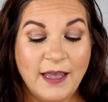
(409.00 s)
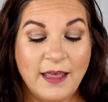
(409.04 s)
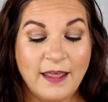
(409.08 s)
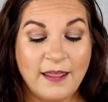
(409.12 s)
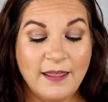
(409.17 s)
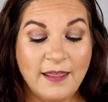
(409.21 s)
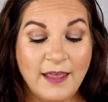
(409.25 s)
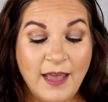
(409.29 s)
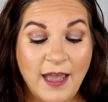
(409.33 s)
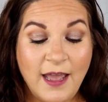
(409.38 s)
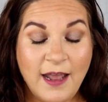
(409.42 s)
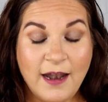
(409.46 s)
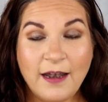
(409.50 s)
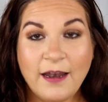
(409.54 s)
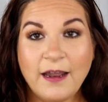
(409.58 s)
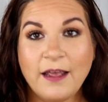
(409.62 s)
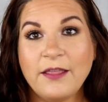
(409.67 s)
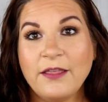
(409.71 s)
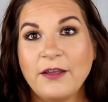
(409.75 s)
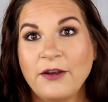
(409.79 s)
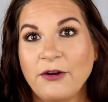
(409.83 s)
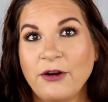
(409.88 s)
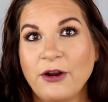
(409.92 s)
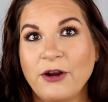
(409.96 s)
Then
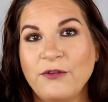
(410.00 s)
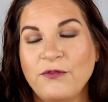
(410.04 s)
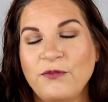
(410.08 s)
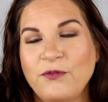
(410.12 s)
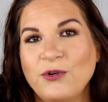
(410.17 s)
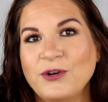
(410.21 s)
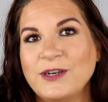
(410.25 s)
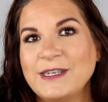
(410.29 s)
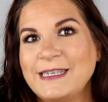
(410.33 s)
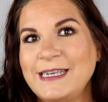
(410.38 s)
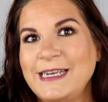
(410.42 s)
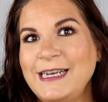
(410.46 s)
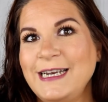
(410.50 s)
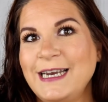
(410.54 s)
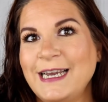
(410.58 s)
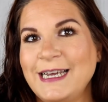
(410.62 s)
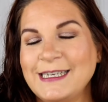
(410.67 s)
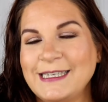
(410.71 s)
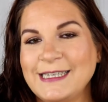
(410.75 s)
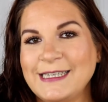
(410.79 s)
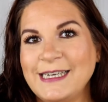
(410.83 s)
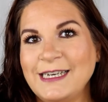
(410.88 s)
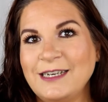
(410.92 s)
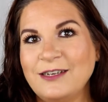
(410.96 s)
there are 14
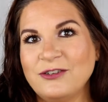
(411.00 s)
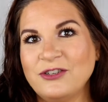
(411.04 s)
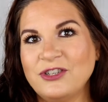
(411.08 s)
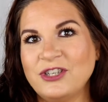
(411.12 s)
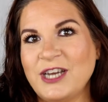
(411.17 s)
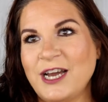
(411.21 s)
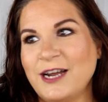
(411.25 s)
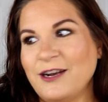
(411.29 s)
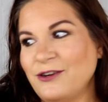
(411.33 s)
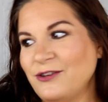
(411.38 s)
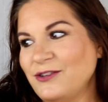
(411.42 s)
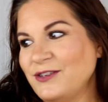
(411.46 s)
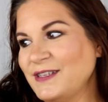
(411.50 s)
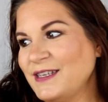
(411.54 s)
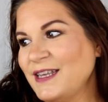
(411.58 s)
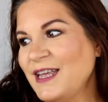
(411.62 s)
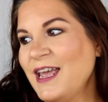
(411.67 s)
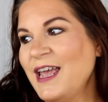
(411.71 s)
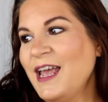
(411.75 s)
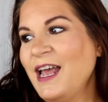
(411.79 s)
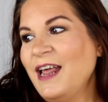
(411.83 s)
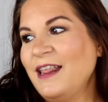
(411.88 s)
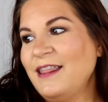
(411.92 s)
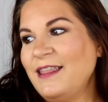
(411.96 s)
single shadows
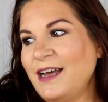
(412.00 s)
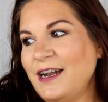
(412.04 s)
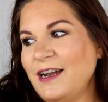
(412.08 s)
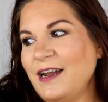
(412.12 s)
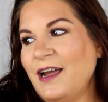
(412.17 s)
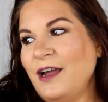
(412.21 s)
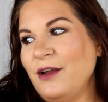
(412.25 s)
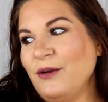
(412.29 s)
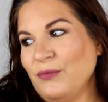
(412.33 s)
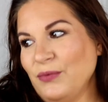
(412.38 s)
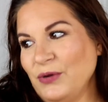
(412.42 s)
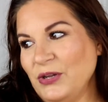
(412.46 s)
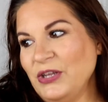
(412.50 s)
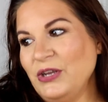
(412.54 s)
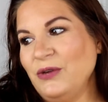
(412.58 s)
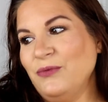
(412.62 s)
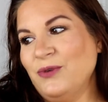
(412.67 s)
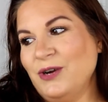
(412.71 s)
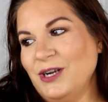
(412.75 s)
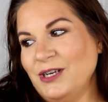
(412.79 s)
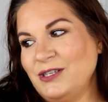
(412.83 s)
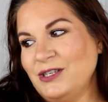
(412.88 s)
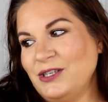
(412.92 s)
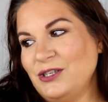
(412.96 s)
that I really
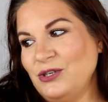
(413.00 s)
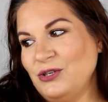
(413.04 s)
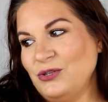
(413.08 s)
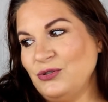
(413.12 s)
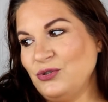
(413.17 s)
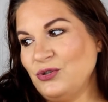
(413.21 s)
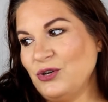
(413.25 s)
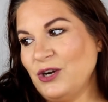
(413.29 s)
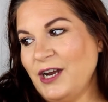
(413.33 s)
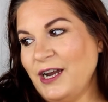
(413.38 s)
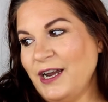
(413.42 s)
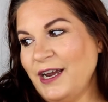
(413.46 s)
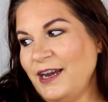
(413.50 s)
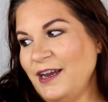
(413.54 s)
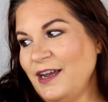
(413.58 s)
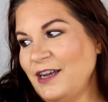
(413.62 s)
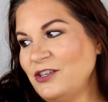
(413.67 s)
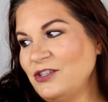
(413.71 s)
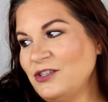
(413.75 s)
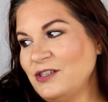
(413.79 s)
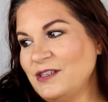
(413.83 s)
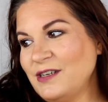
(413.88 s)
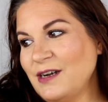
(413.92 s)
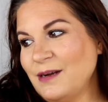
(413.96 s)
want to try. I
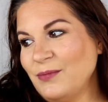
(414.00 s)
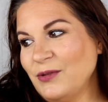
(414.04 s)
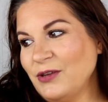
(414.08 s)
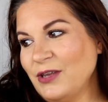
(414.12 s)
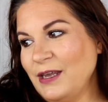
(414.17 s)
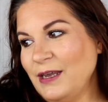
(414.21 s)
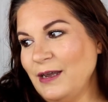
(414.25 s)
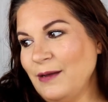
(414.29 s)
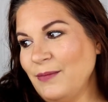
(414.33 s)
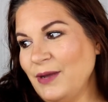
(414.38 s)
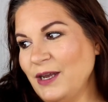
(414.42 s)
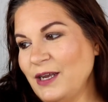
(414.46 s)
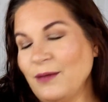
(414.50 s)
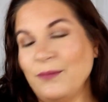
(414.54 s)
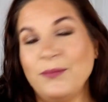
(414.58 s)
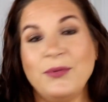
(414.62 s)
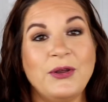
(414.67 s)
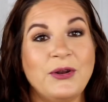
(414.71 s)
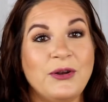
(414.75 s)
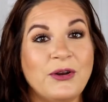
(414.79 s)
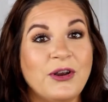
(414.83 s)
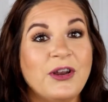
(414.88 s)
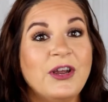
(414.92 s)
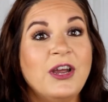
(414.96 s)
should stop looking at my
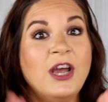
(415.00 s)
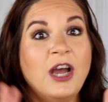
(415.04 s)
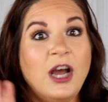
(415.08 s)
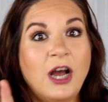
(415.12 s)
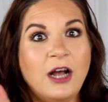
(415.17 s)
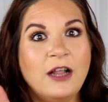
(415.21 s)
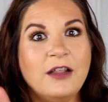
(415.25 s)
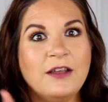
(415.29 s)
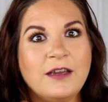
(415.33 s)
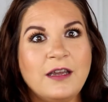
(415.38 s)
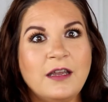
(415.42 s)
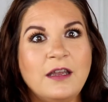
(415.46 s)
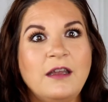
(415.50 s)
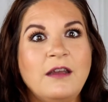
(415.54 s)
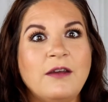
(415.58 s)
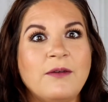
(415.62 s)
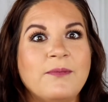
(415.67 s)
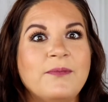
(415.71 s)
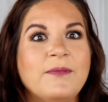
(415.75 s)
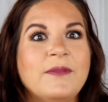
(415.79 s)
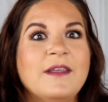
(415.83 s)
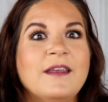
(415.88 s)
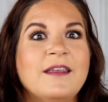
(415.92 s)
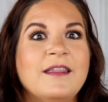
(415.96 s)
computer. I'll look at you.
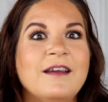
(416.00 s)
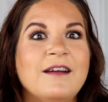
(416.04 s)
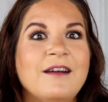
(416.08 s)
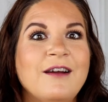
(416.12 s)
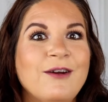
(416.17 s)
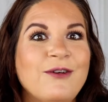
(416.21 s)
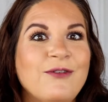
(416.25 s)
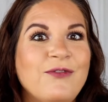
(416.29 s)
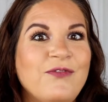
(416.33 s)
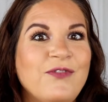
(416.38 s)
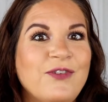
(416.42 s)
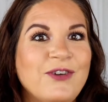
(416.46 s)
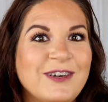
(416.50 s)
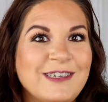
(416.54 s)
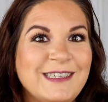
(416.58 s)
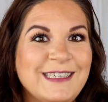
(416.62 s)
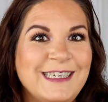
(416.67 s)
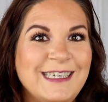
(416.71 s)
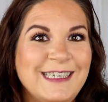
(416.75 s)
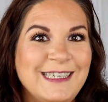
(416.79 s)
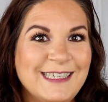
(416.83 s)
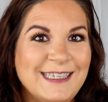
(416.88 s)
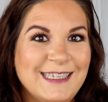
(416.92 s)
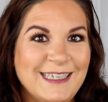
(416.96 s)
There are
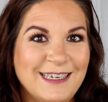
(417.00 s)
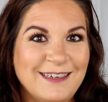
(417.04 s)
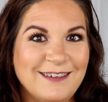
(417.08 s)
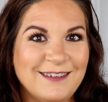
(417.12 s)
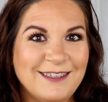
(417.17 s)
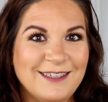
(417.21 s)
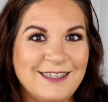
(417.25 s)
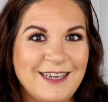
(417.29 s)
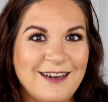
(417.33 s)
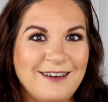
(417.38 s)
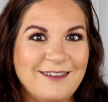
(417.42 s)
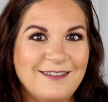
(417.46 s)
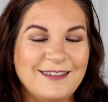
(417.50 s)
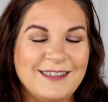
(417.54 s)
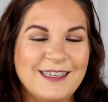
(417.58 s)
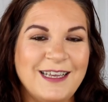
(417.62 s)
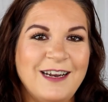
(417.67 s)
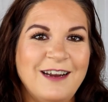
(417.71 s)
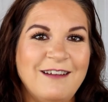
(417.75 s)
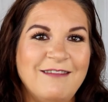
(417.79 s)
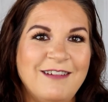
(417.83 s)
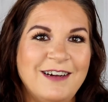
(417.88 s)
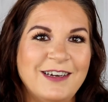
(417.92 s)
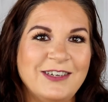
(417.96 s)
14 single shadows that
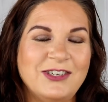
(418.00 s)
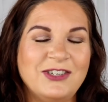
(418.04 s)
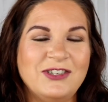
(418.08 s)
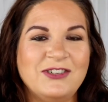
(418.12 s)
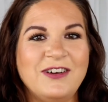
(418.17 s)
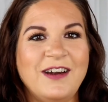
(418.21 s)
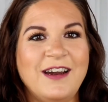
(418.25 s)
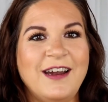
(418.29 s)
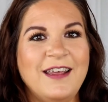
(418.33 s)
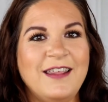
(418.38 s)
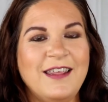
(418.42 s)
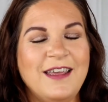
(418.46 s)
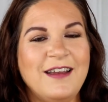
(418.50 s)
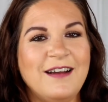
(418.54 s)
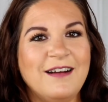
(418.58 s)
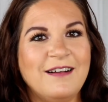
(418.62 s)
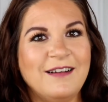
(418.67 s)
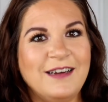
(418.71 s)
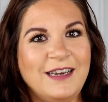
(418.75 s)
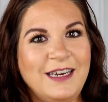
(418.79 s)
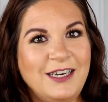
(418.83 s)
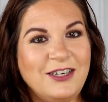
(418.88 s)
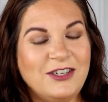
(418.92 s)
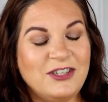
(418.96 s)
I want to try. They
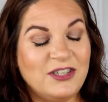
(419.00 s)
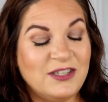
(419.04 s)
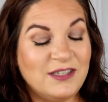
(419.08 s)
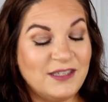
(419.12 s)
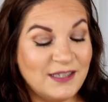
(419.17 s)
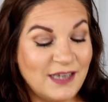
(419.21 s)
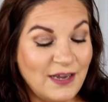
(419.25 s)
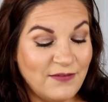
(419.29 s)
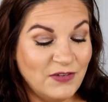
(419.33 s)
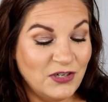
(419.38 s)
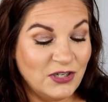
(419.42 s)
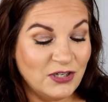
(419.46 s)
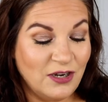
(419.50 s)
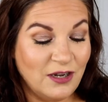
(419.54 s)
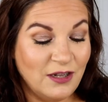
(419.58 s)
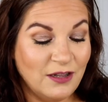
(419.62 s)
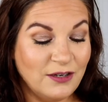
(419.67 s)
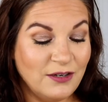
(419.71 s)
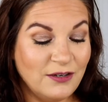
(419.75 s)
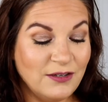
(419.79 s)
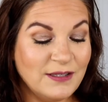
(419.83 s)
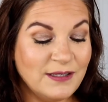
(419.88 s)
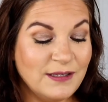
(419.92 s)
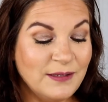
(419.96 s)
are each
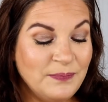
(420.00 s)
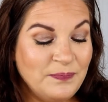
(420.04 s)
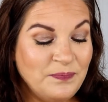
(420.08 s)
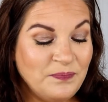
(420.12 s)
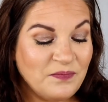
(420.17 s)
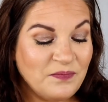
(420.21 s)
$7.